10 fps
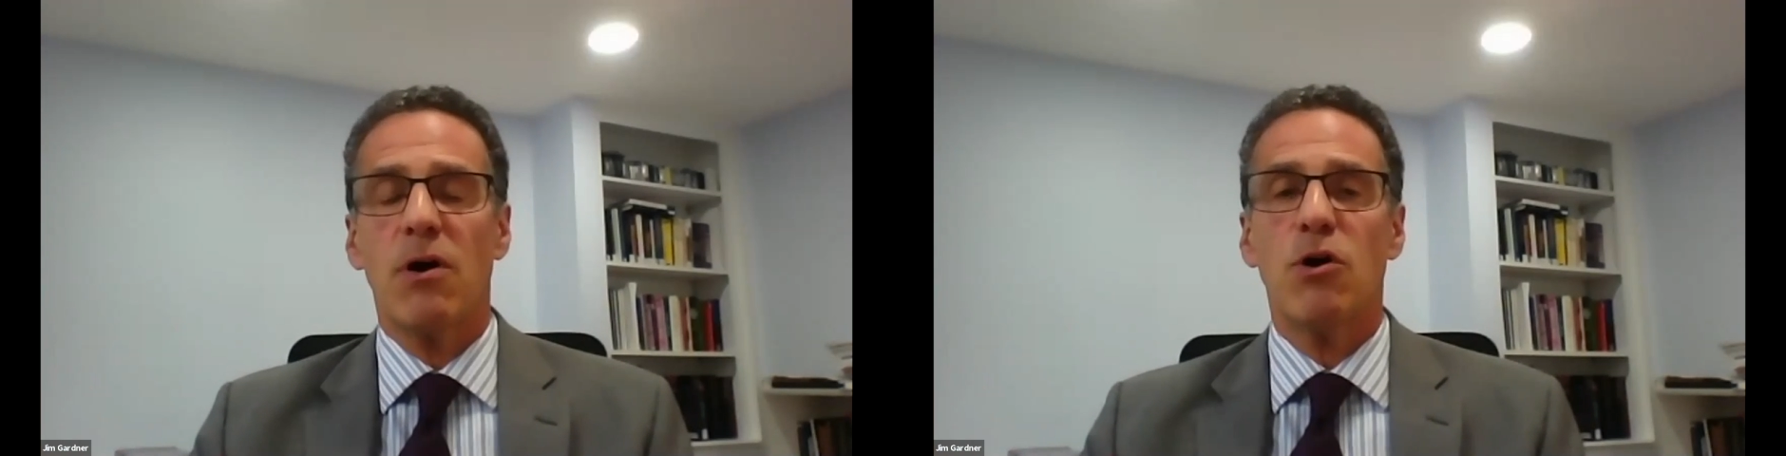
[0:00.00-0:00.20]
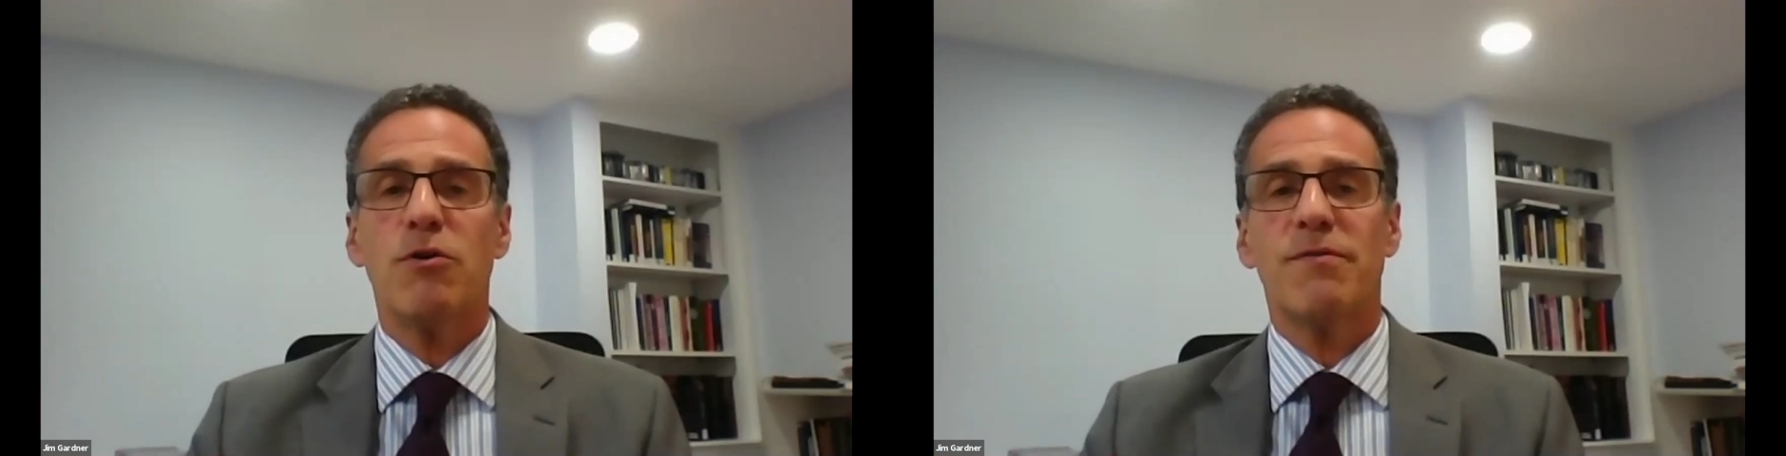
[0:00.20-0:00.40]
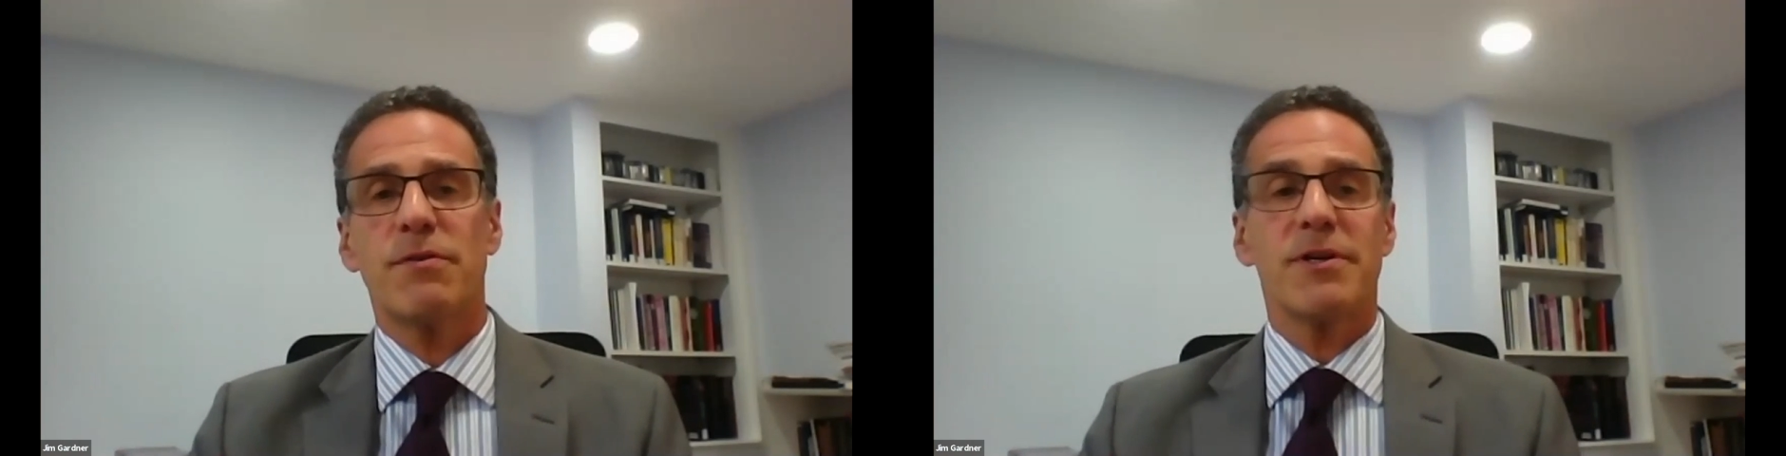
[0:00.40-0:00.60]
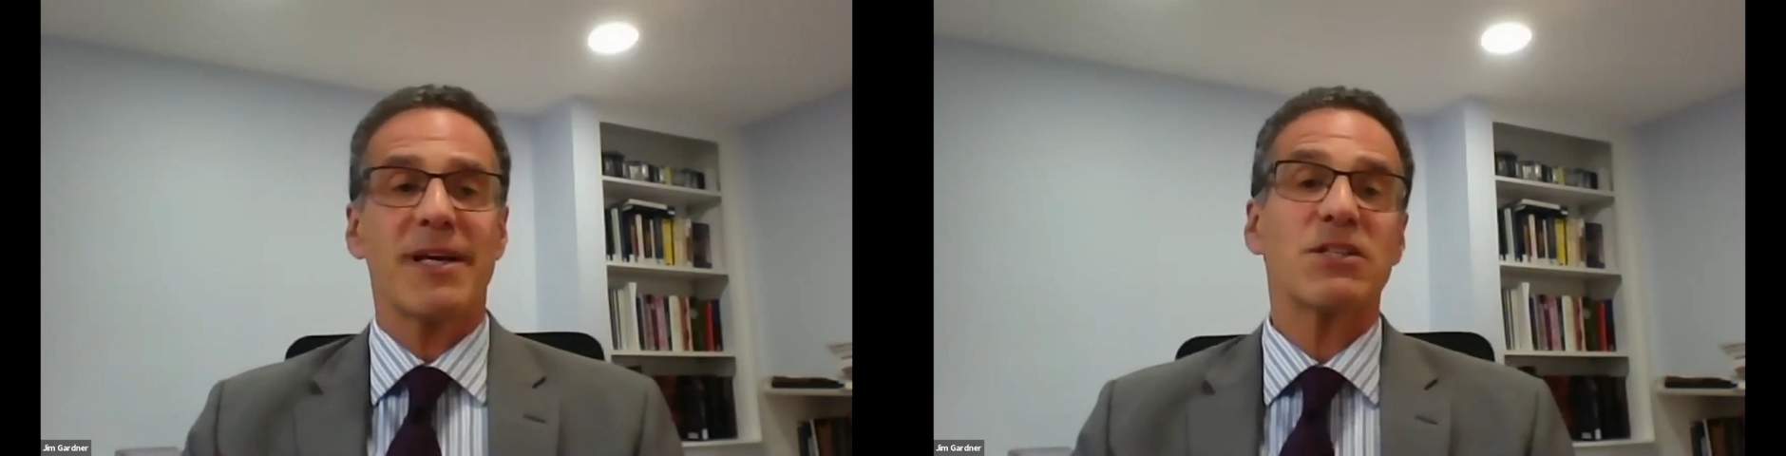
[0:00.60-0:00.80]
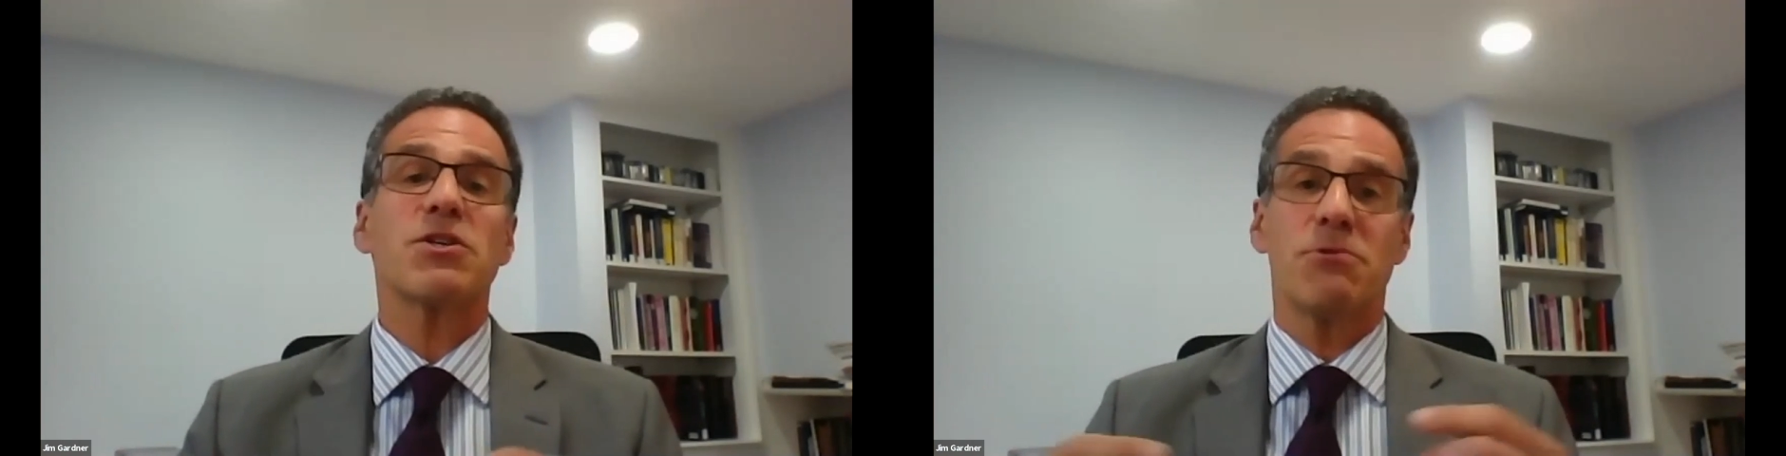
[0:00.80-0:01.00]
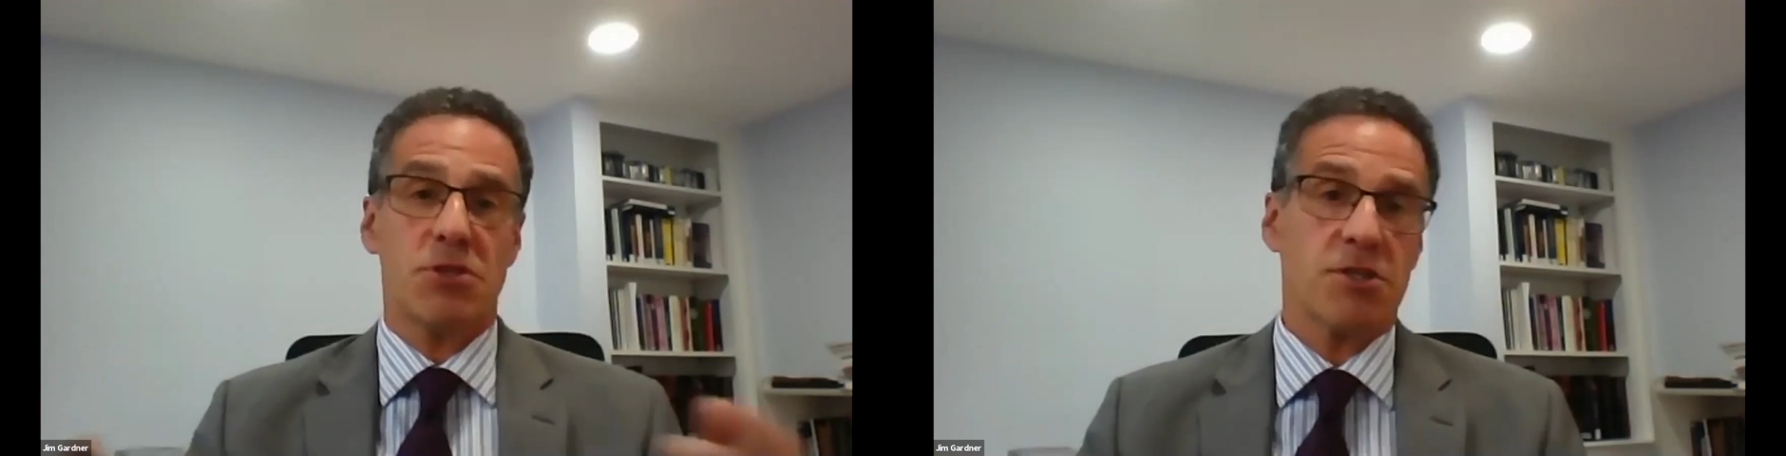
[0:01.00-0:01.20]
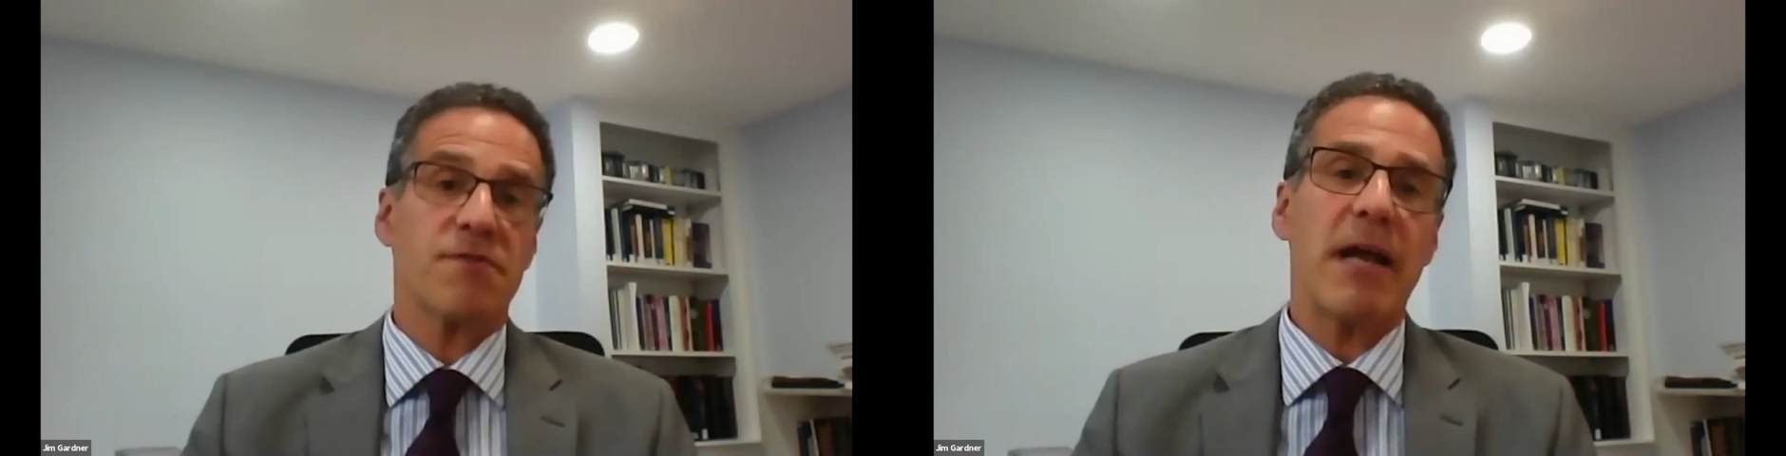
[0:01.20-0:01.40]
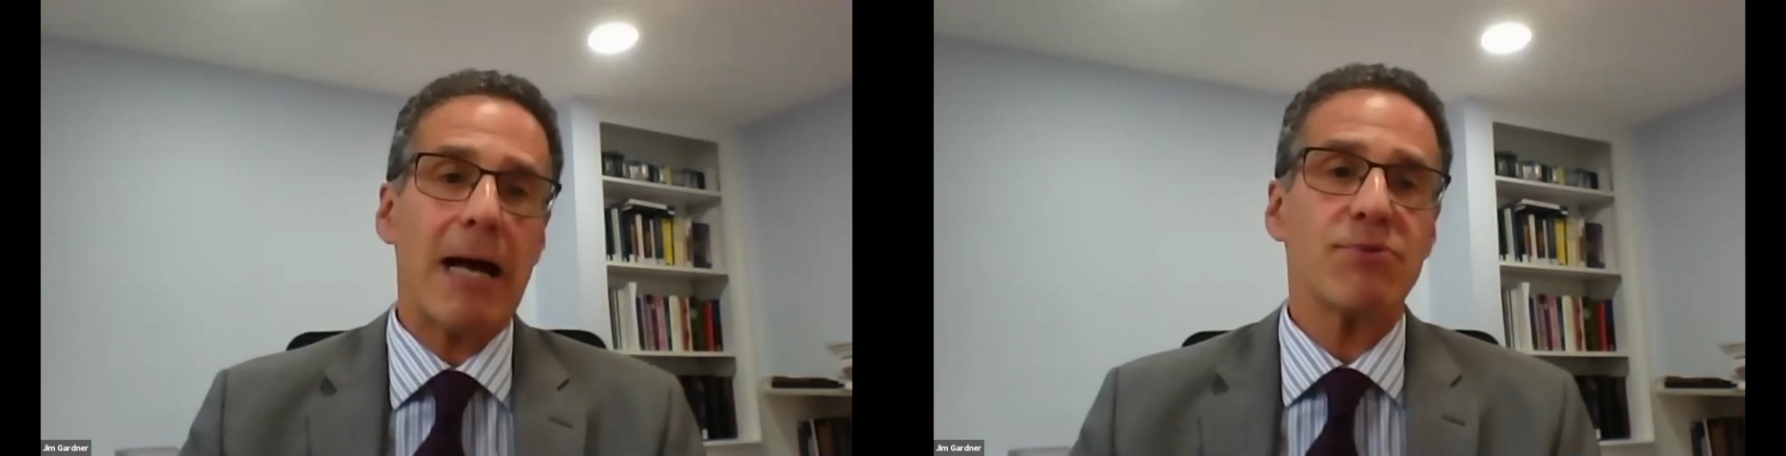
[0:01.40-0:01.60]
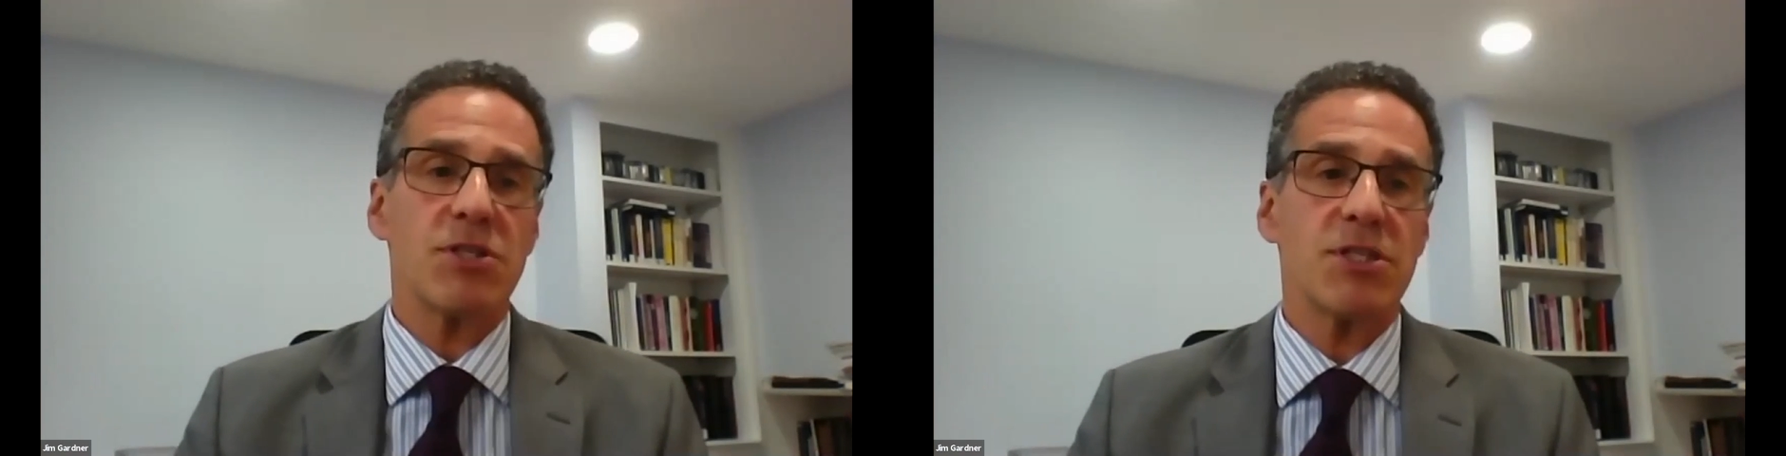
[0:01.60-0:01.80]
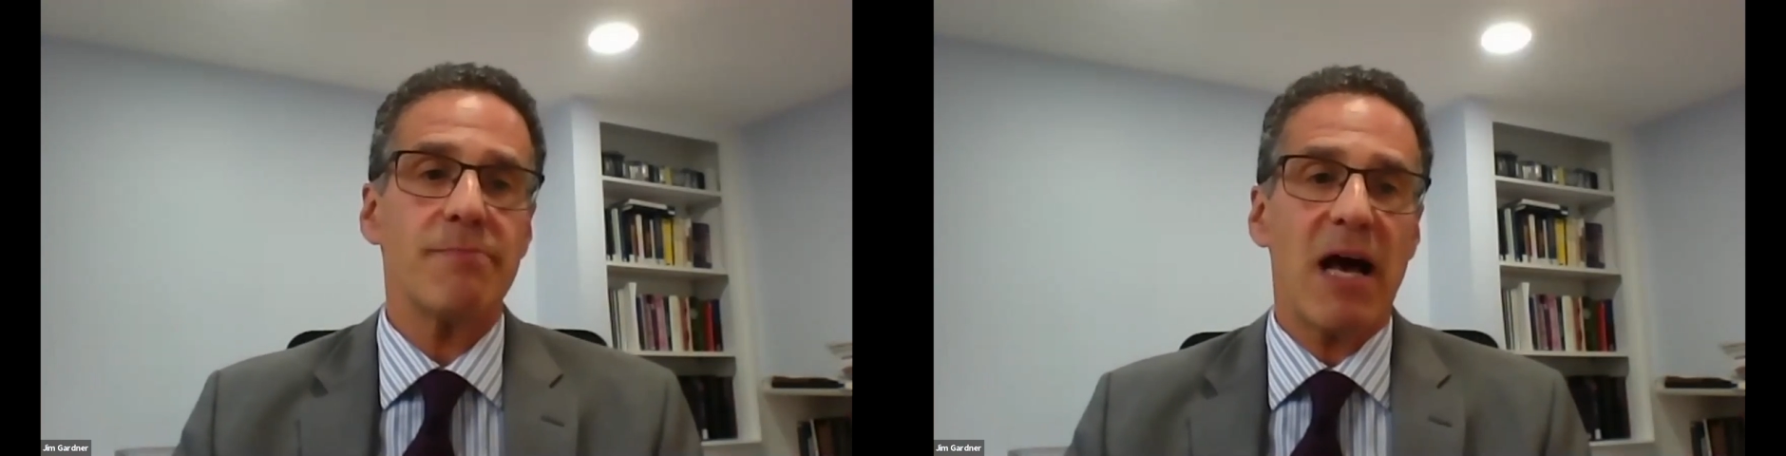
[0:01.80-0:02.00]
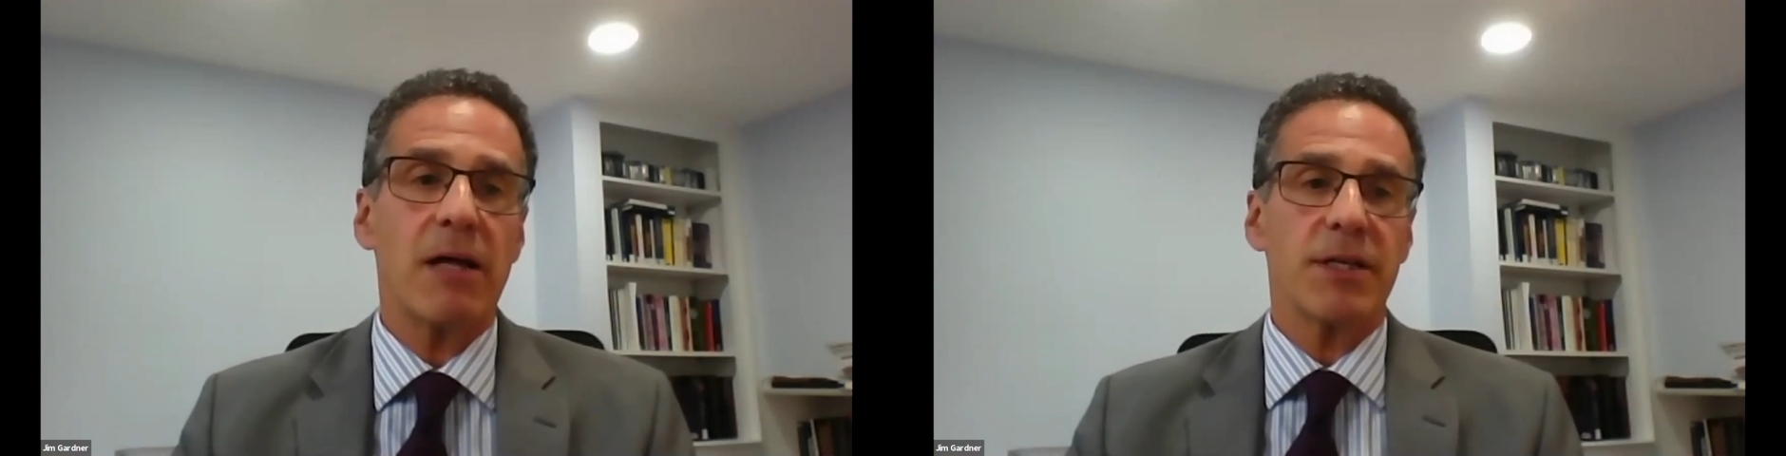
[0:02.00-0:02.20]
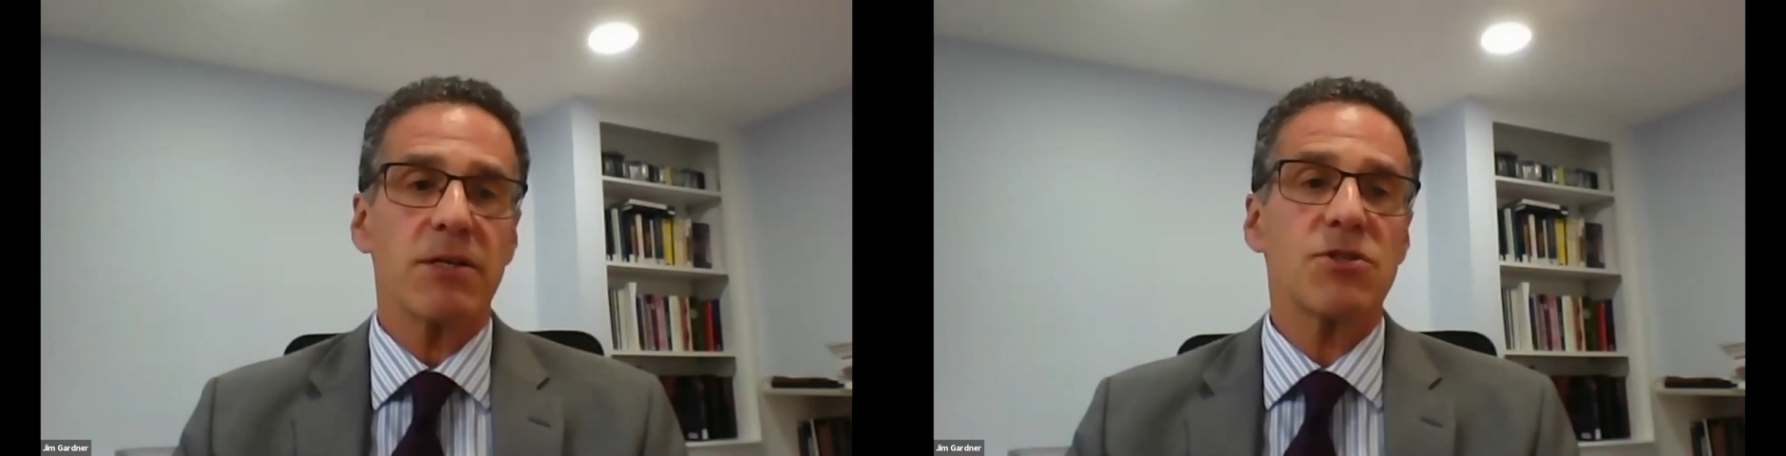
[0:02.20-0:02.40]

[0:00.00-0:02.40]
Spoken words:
over excuses for absentee balloting.